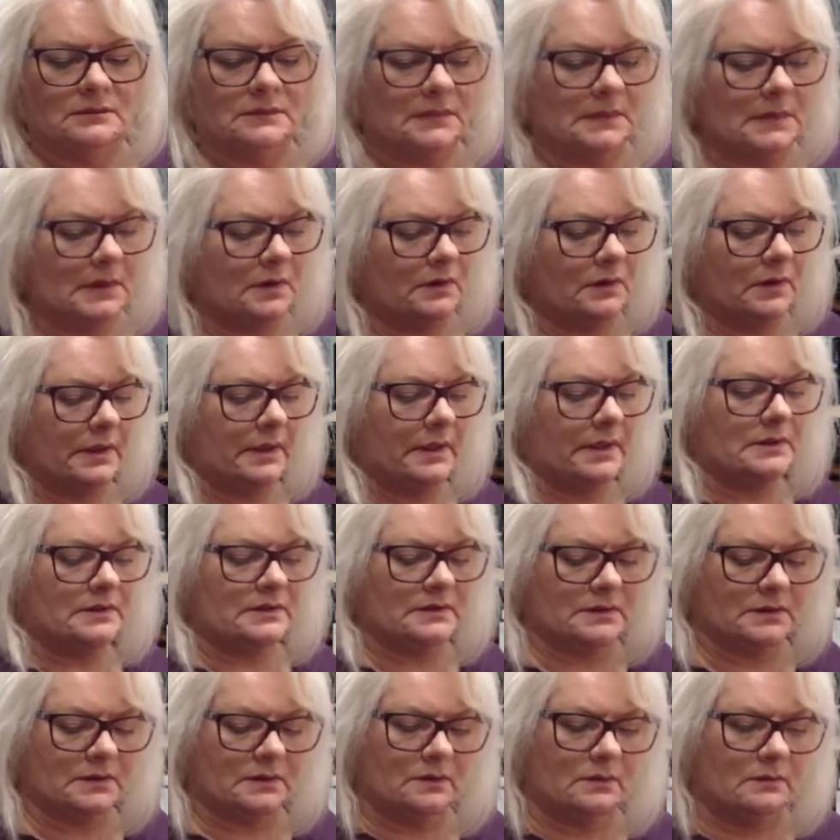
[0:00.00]
Okay,
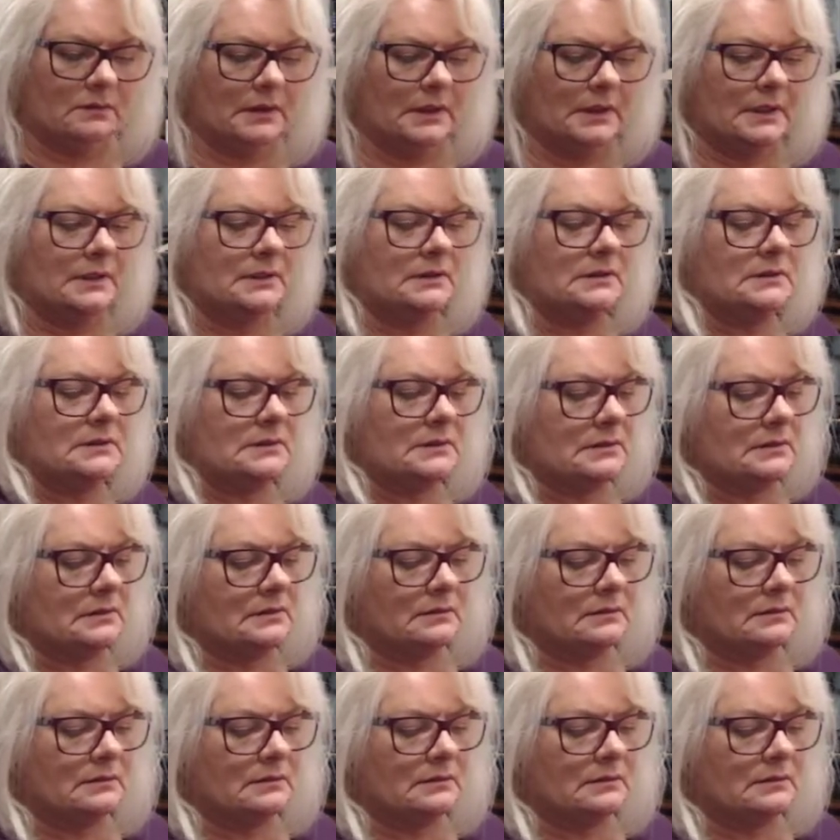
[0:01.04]
so let's